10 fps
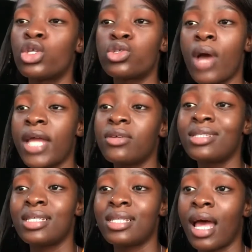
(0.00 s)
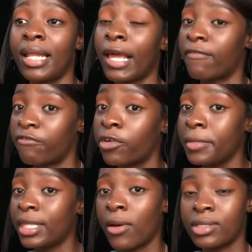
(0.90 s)
so I noticed that, like, for
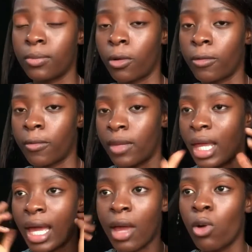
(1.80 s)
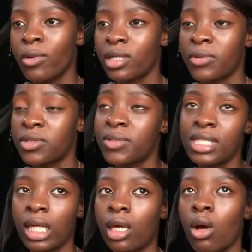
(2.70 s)
me that was a problem. Like I was always
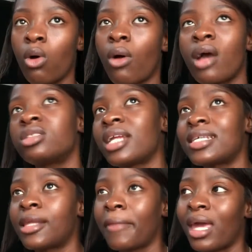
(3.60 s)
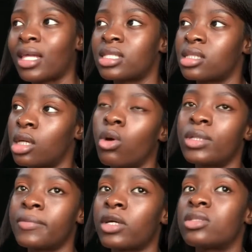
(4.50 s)
thinking, oh, how should I style my hair today, or
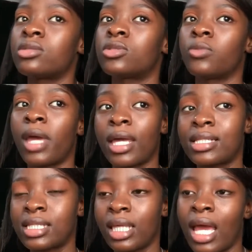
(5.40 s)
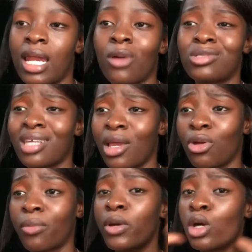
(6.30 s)
what am I going to do with my hair today, and I would just
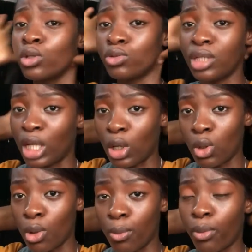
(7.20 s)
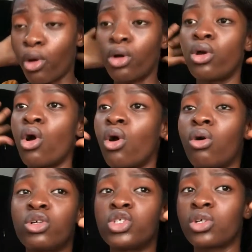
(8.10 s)
end up doing a low bun,
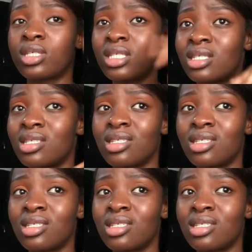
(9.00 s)
or just